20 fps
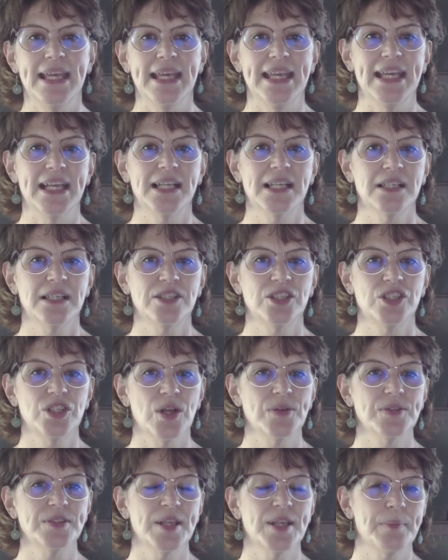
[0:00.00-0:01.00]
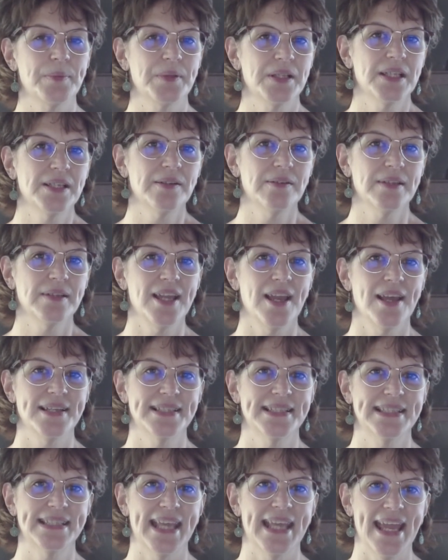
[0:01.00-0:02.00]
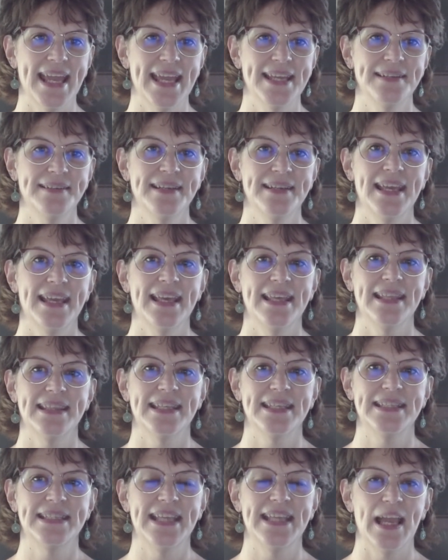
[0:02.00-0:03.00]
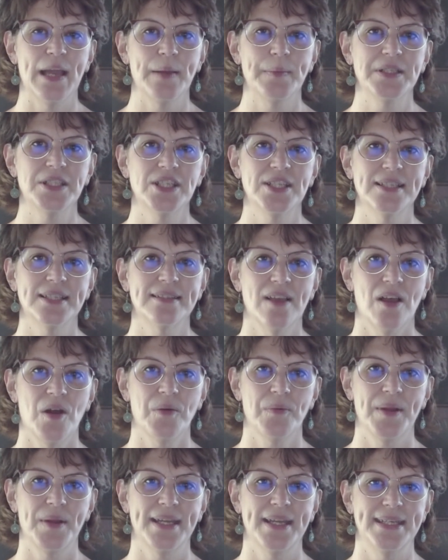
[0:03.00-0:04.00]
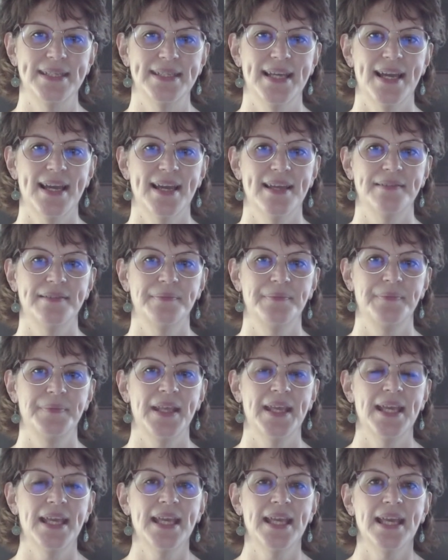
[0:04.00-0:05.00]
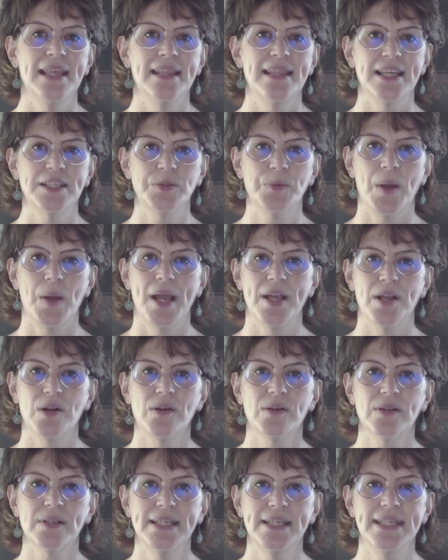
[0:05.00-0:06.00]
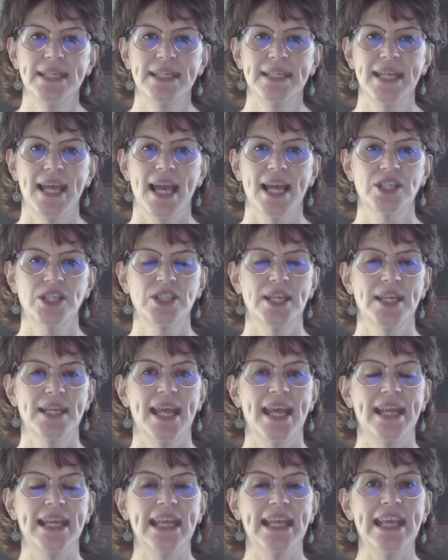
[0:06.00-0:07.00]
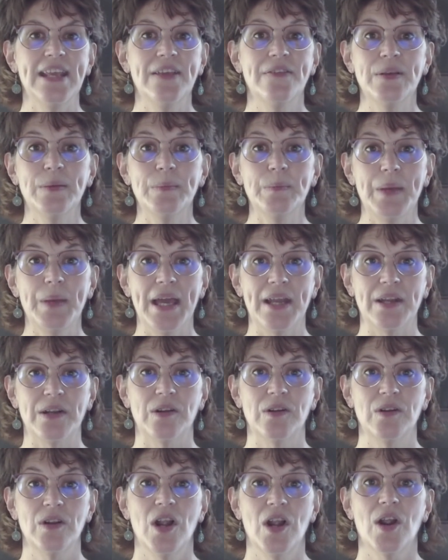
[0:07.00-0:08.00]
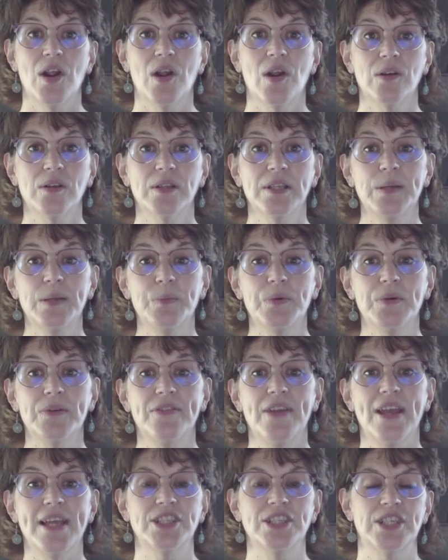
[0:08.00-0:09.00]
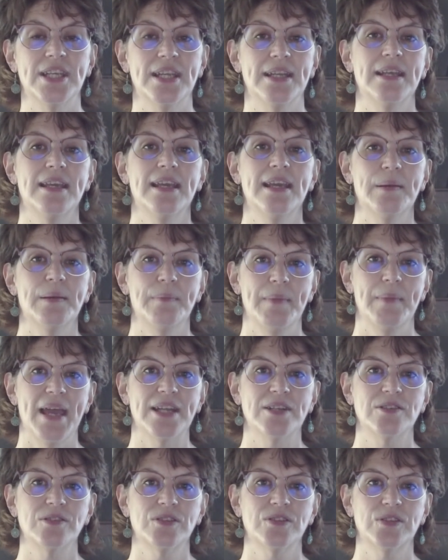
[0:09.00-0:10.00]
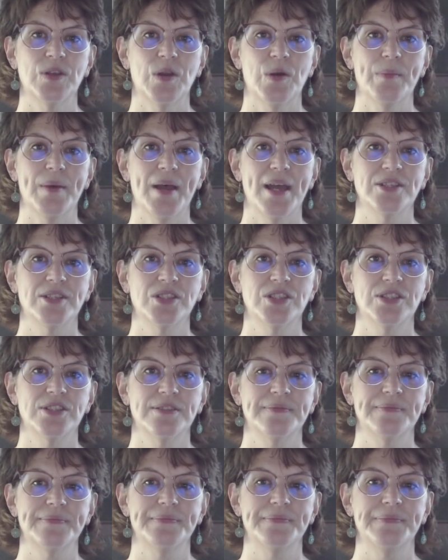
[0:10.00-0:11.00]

it shows up clearly on a scan, the damage is already done. That's why early detection and even better, early prevention matters so much.